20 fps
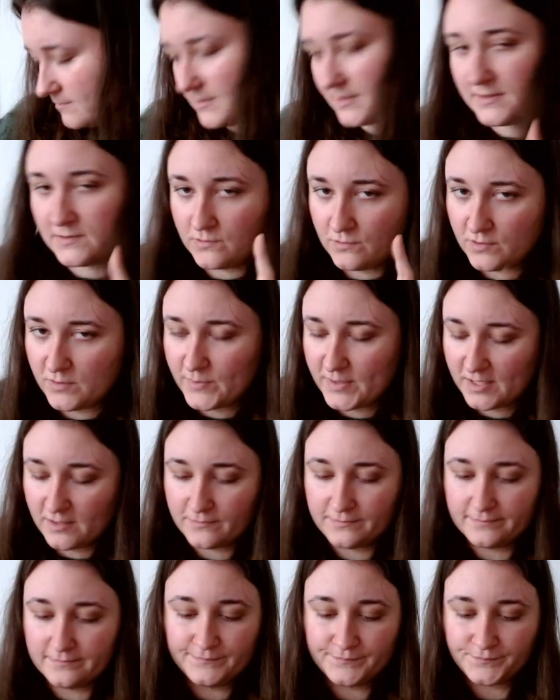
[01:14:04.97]
let's talk
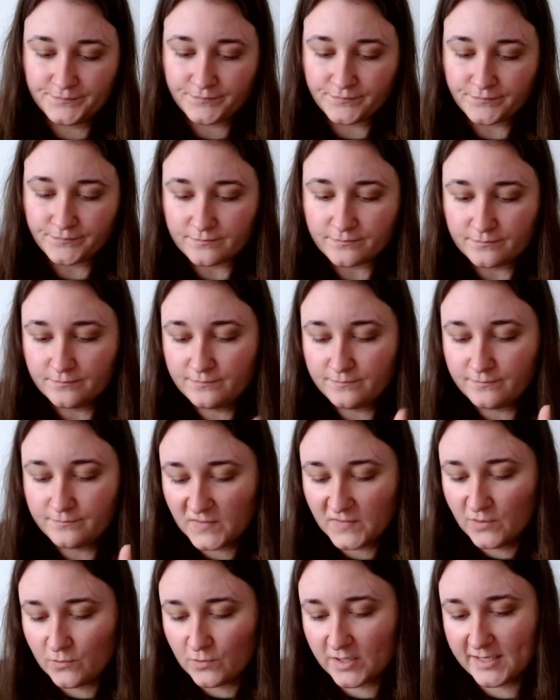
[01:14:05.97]
about
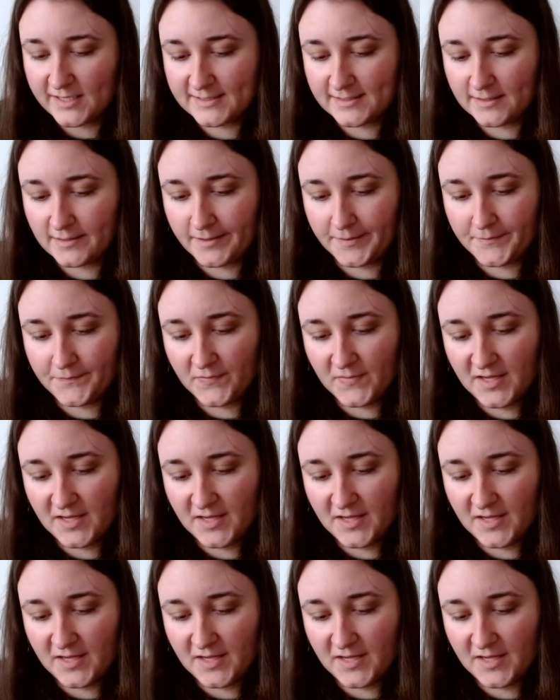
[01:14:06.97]
what it has in it.